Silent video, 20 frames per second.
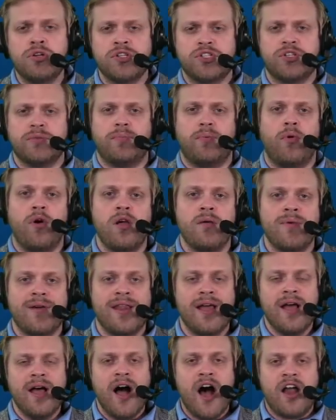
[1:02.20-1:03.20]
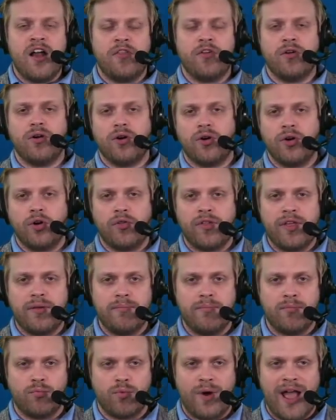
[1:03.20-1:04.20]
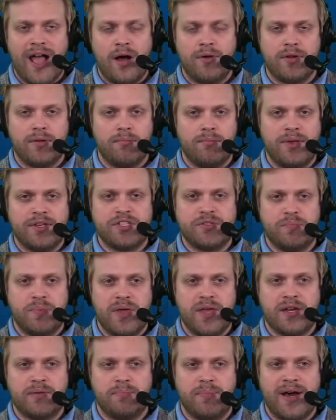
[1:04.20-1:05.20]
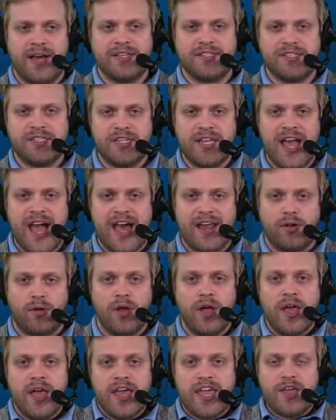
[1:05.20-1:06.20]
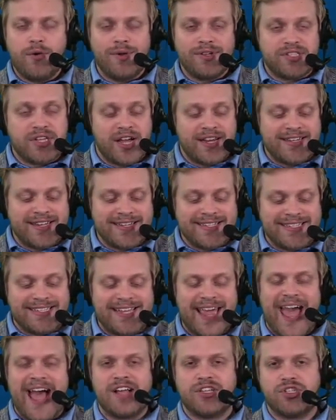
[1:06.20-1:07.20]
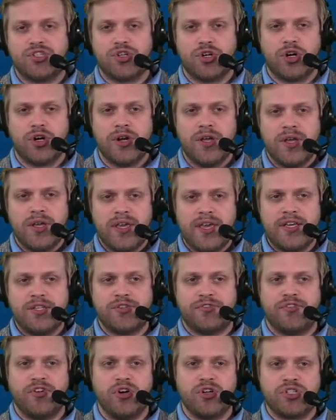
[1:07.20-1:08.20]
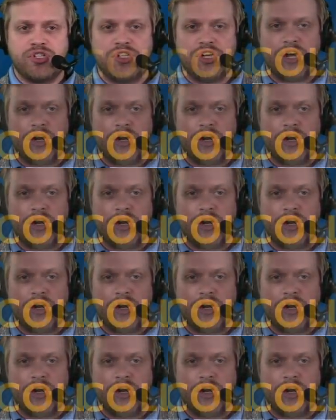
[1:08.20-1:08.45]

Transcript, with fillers: disappointment. Another early round missed pick by Seattle. He was a disaster his first